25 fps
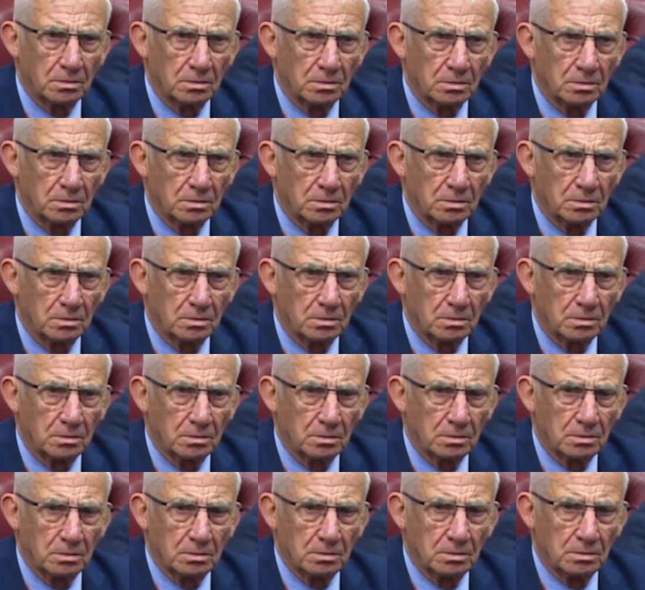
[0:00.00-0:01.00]

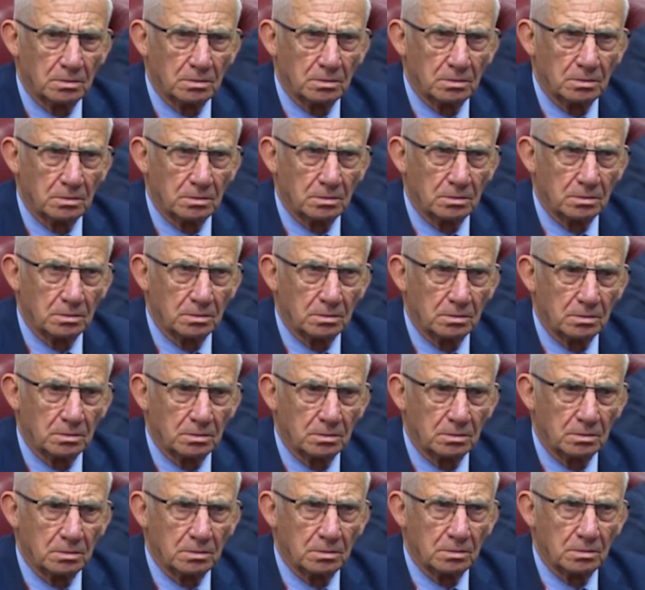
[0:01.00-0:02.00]

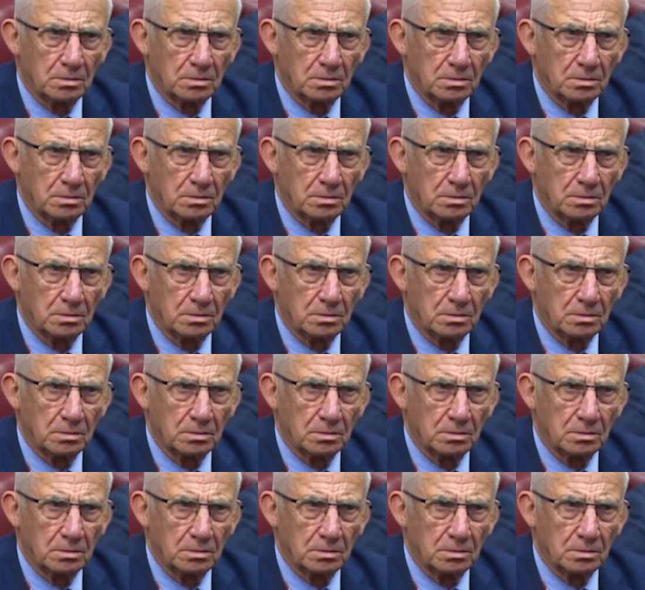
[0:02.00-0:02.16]
[no speech]